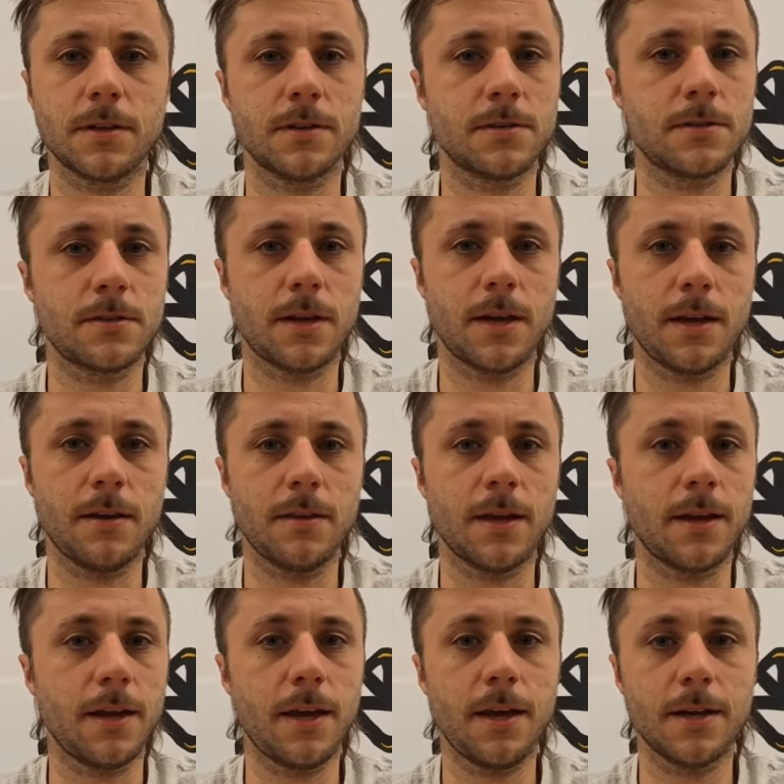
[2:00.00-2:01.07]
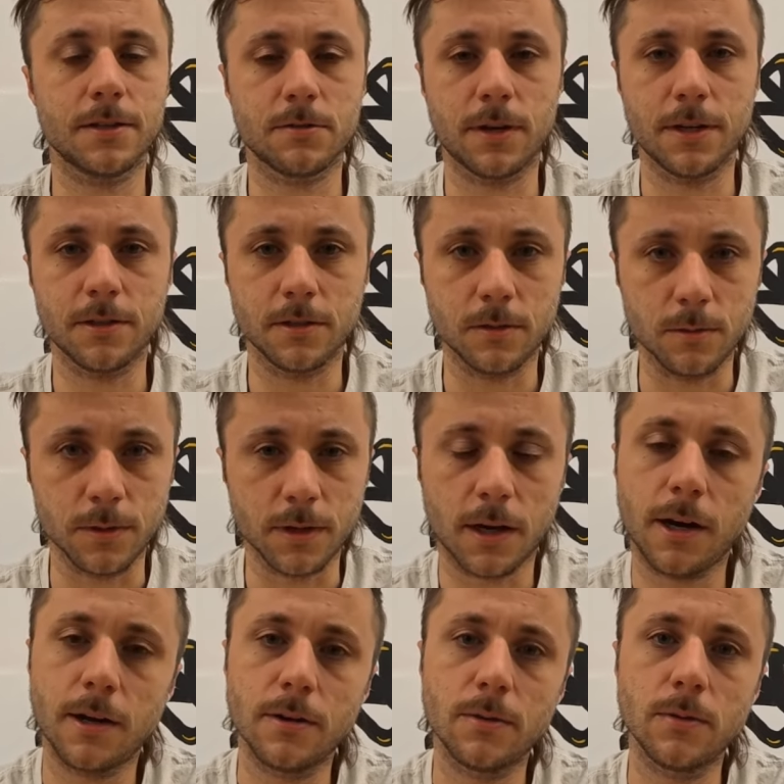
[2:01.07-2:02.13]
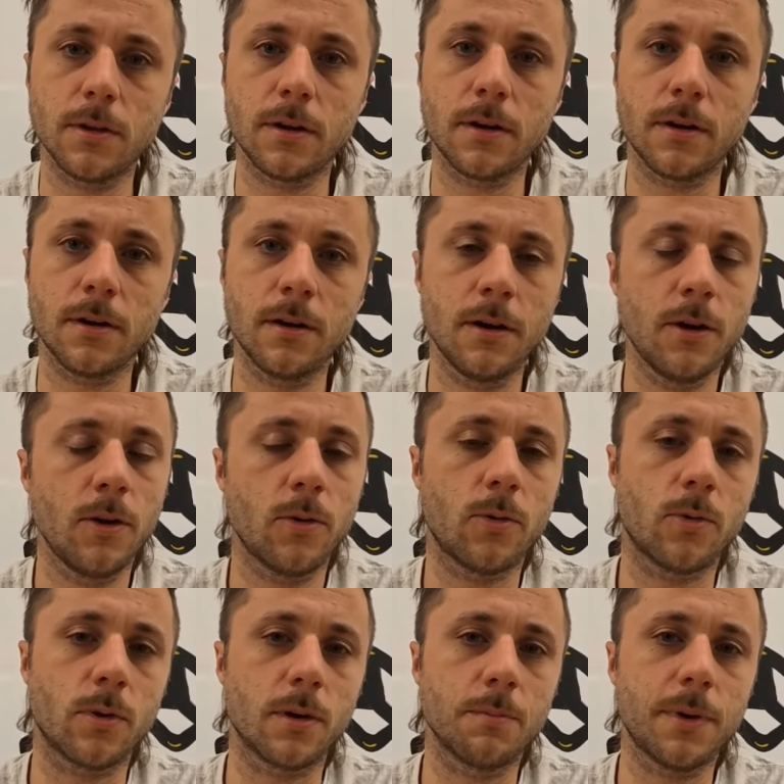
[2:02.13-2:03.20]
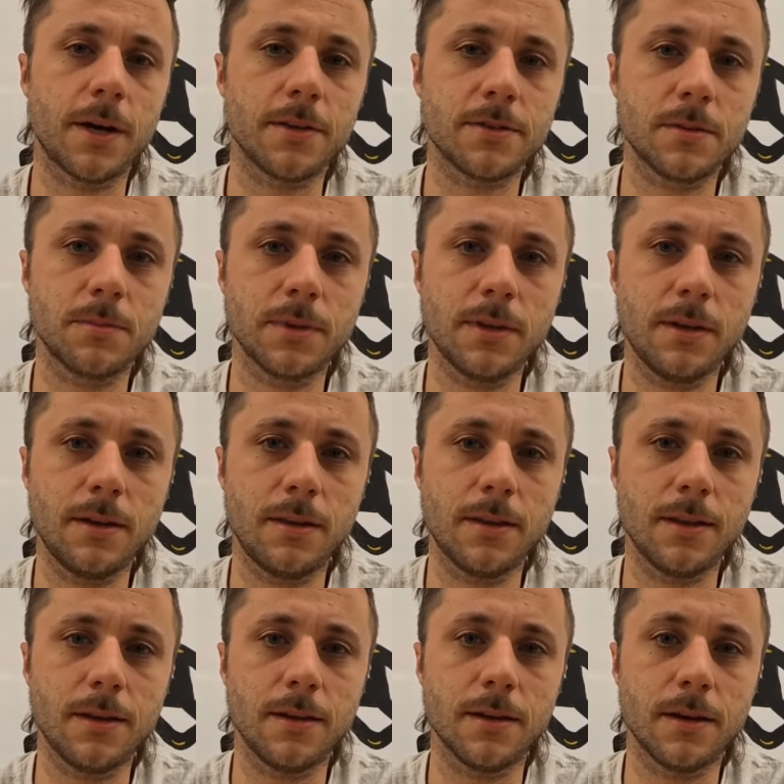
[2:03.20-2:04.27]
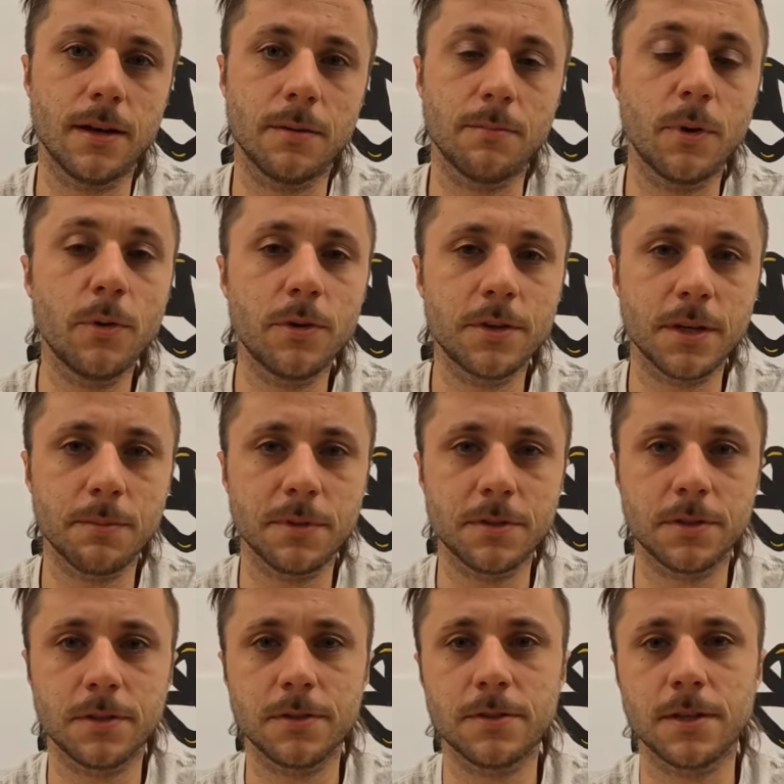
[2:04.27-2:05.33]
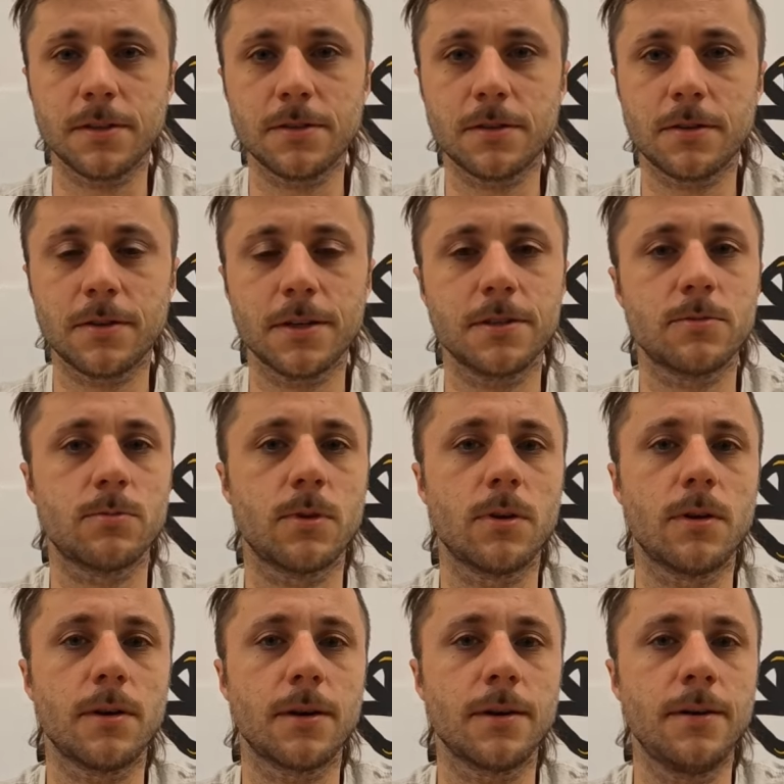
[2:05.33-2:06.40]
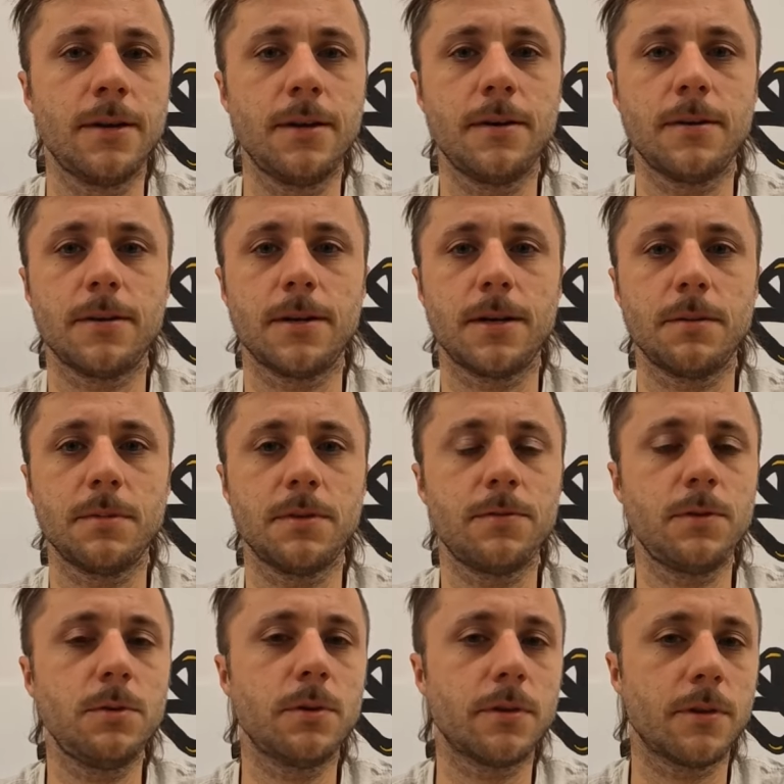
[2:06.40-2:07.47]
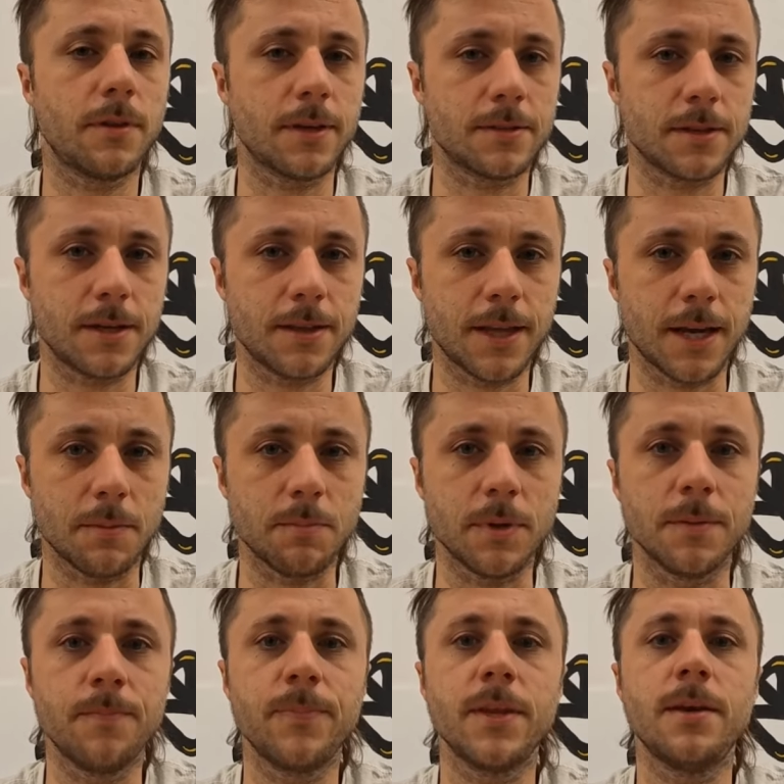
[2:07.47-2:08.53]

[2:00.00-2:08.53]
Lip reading: to say that, hey, it's ready to do an auto learn, or possibly the motor temperature sensor is wrong, and a few other things like that. But